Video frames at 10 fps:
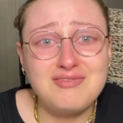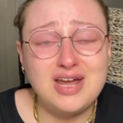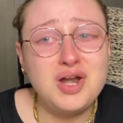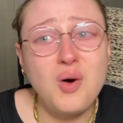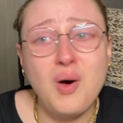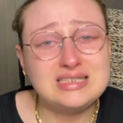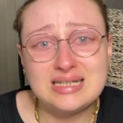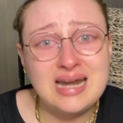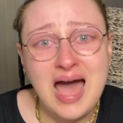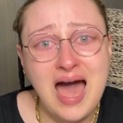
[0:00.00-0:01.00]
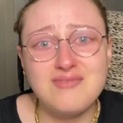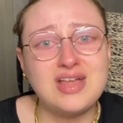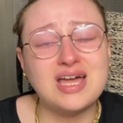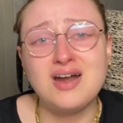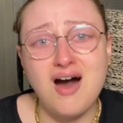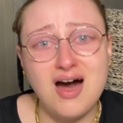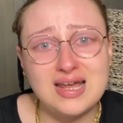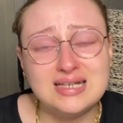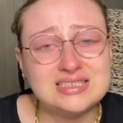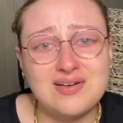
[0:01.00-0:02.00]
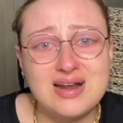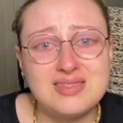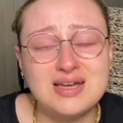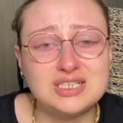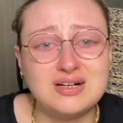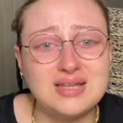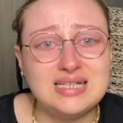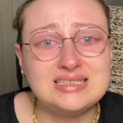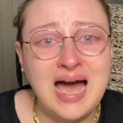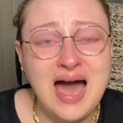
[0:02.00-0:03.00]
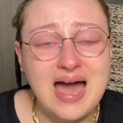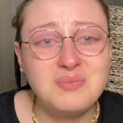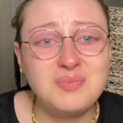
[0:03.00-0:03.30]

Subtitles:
and I know I didn't have like an audience or anything during that time,